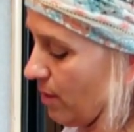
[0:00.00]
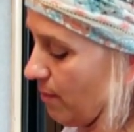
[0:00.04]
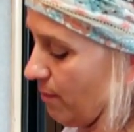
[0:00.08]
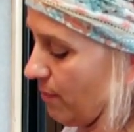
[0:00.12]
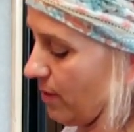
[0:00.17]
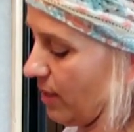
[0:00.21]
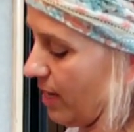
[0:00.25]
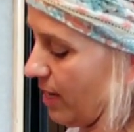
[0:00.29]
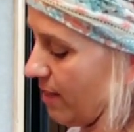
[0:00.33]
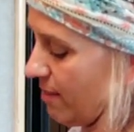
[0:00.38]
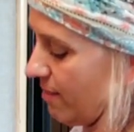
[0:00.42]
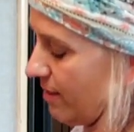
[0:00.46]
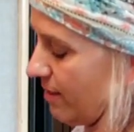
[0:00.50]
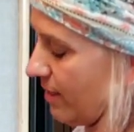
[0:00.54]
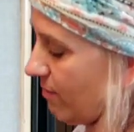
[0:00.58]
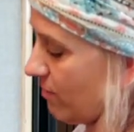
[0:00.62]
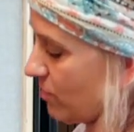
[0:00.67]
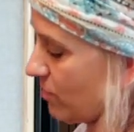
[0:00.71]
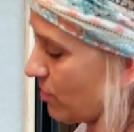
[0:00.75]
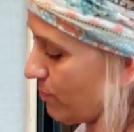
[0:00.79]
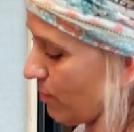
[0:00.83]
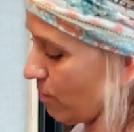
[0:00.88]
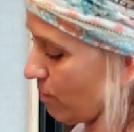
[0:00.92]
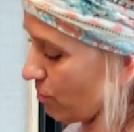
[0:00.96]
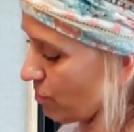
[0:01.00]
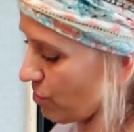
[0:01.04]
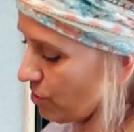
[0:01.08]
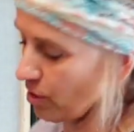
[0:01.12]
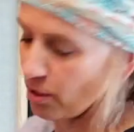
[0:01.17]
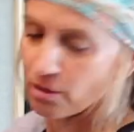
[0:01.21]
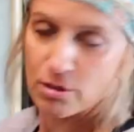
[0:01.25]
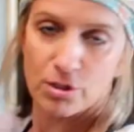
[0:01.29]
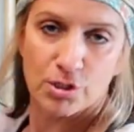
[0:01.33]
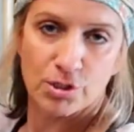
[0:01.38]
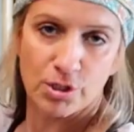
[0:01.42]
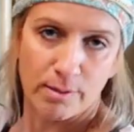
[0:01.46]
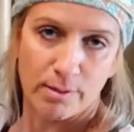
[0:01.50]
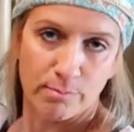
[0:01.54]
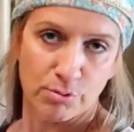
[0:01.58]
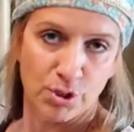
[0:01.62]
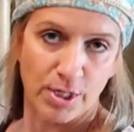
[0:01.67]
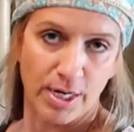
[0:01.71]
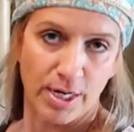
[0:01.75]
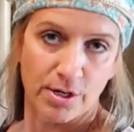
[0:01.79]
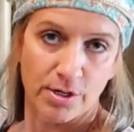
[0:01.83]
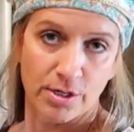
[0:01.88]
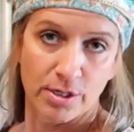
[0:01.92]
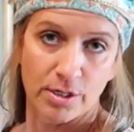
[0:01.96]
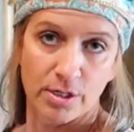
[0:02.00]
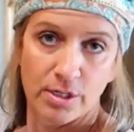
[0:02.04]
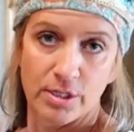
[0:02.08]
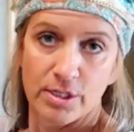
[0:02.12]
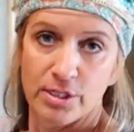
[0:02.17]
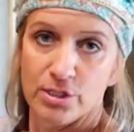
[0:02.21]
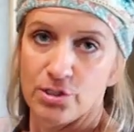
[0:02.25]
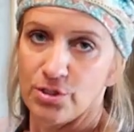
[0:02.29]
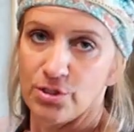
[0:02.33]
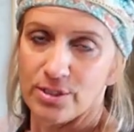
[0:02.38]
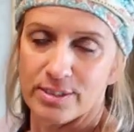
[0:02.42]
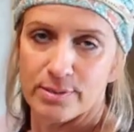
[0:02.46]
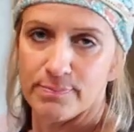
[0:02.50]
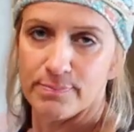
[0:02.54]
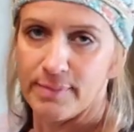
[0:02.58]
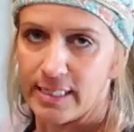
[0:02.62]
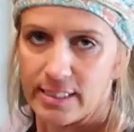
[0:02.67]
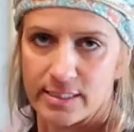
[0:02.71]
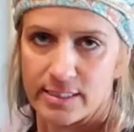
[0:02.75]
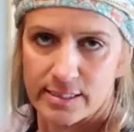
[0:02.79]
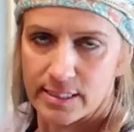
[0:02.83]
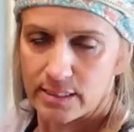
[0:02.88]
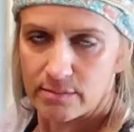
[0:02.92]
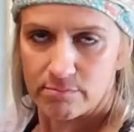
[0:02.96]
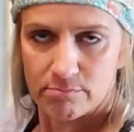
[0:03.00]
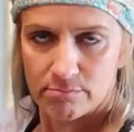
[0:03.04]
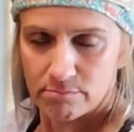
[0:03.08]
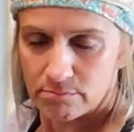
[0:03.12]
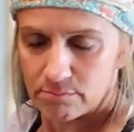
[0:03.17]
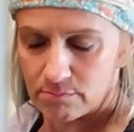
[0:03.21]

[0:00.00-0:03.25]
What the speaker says: but I think the smoked sharp cheddar just makes it